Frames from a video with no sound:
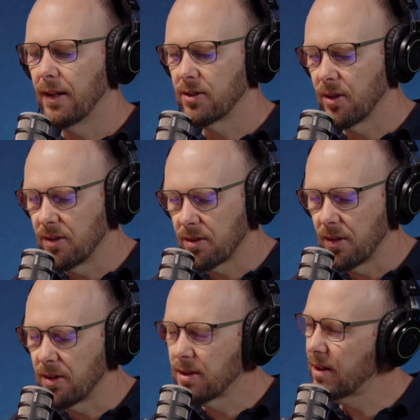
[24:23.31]
So
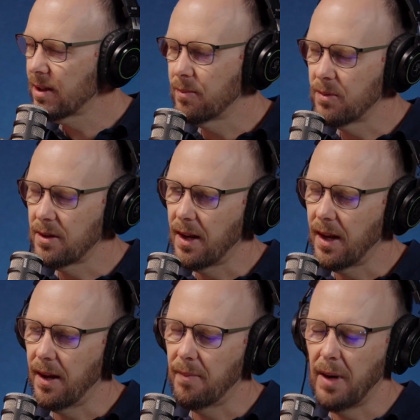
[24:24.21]
the systems
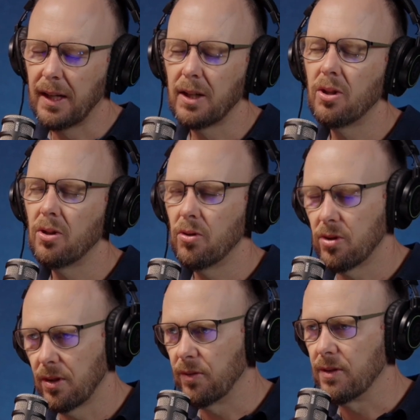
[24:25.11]
make a
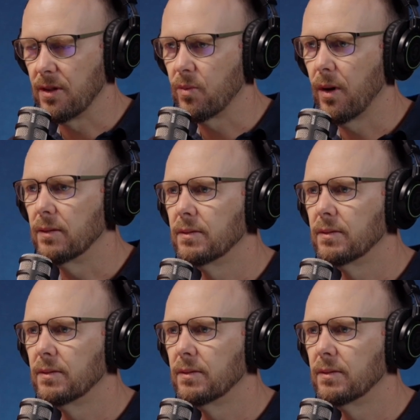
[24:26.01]
huge difference as well.